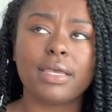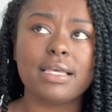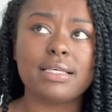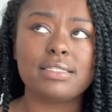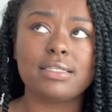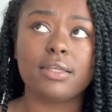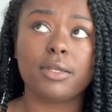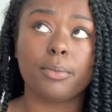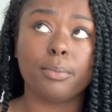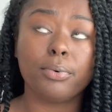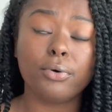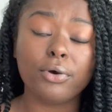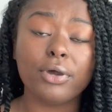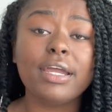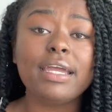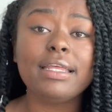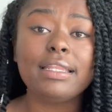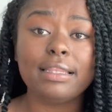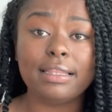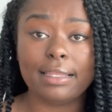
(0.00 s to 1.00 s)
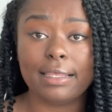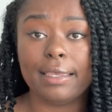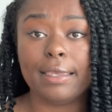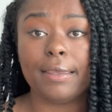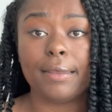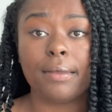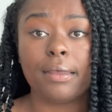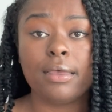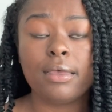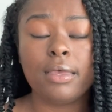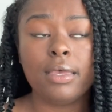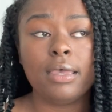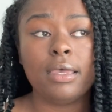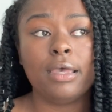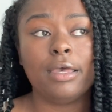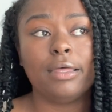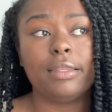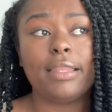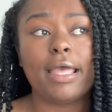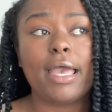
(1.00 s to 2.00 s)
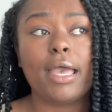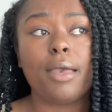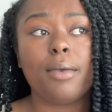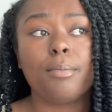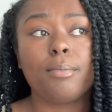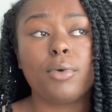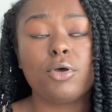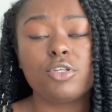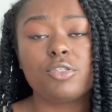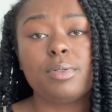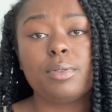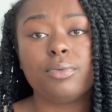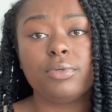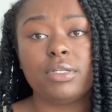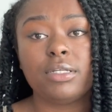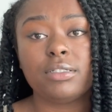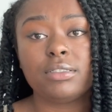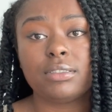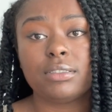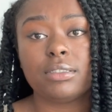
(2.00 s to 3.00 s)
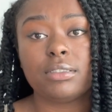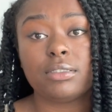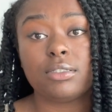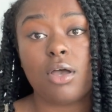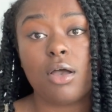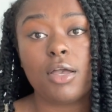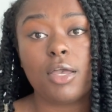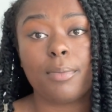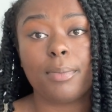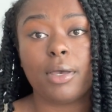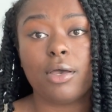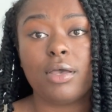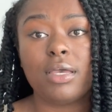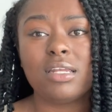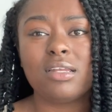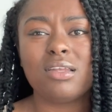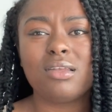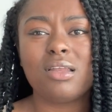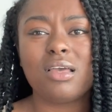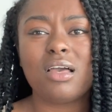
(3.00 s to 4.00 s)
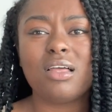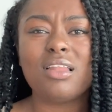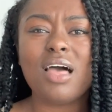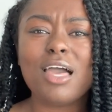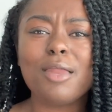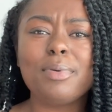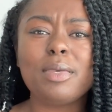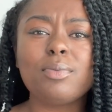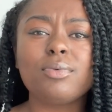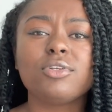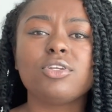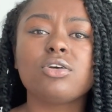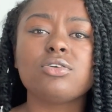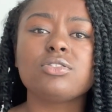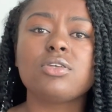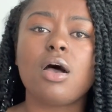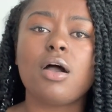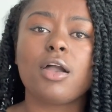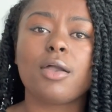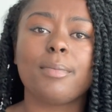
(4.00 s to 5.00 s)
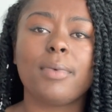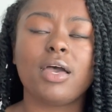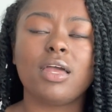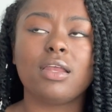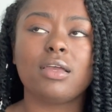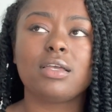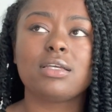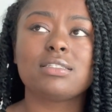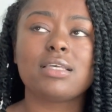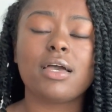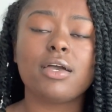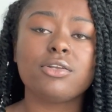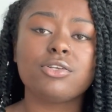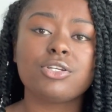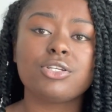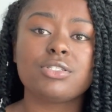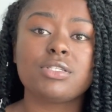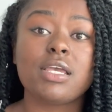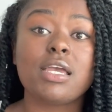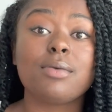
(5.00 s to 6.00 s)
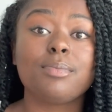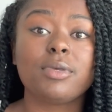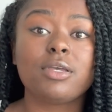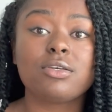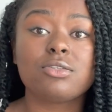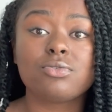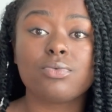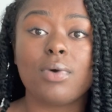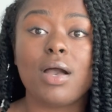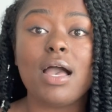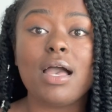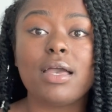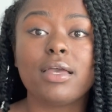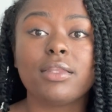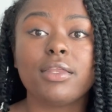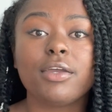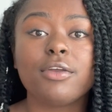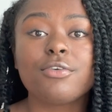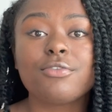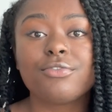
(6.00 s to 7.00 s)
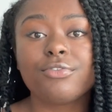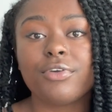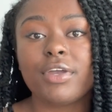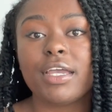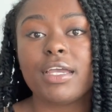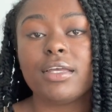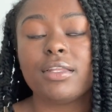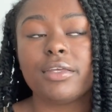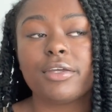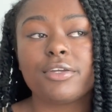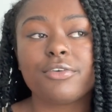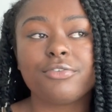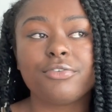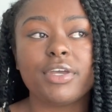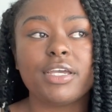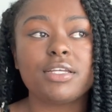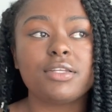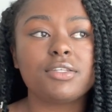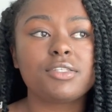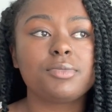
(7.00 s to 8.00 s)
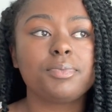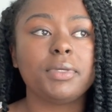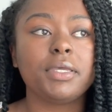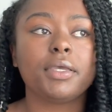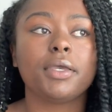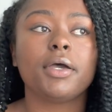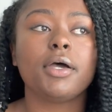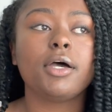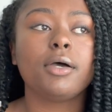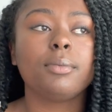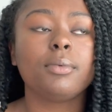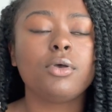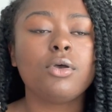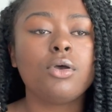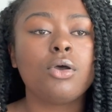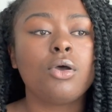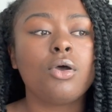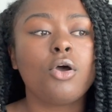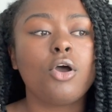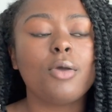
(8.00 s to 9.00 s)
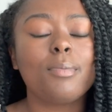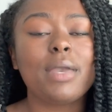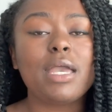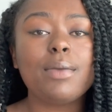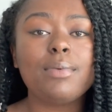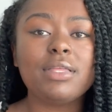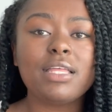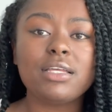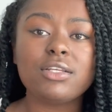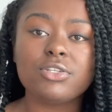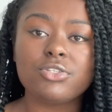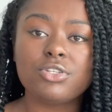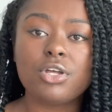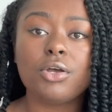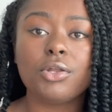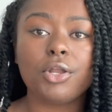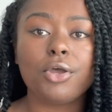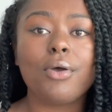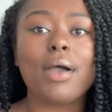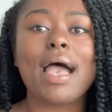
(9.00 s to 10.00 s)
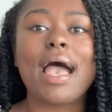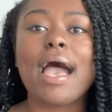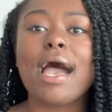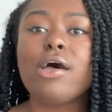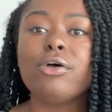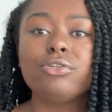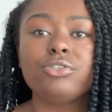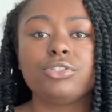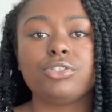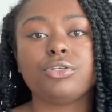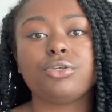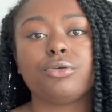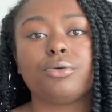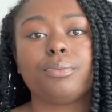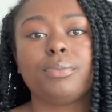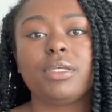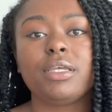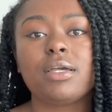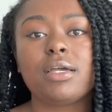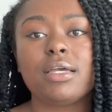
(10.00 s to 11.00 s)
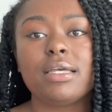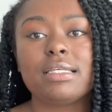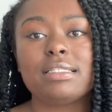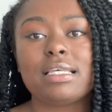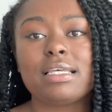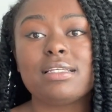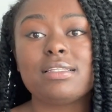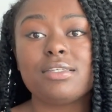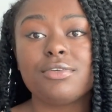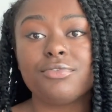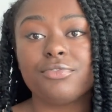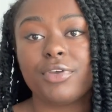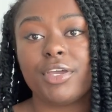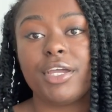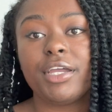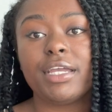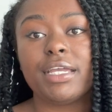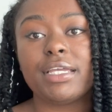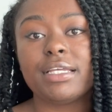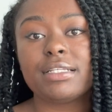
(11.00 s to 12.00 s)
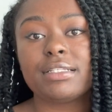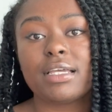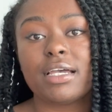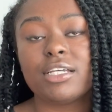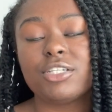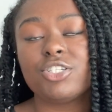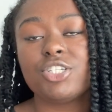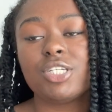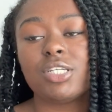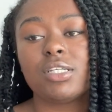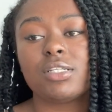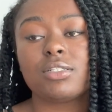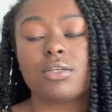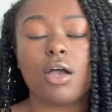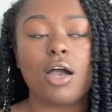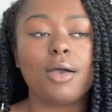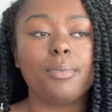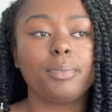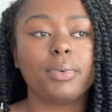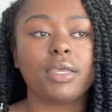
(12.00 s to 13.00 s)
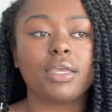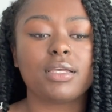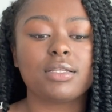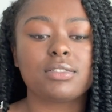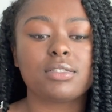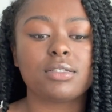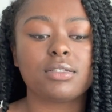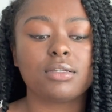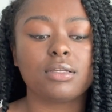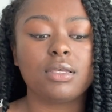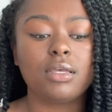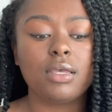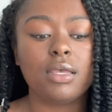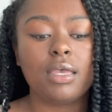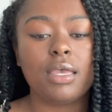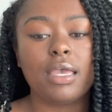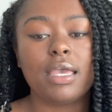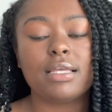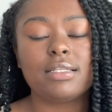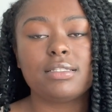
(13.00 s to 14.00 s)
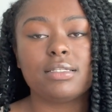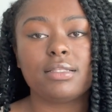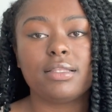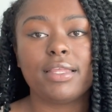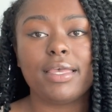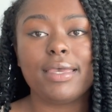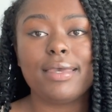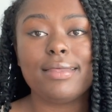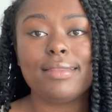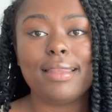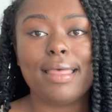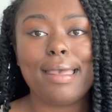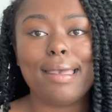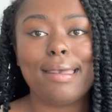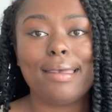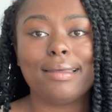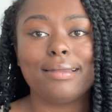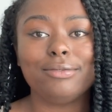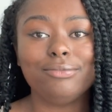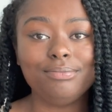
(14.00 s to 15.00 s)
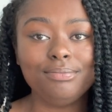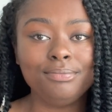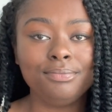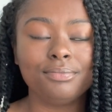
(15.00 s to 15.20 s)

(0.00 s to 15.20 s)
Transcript: an important thing that most people need to talk about. And a lot of people don't talk about it, because I understand, because why? They're afraid to speak up, or maybe they just don't know how to, because it's a very touchy topic. It's a thing that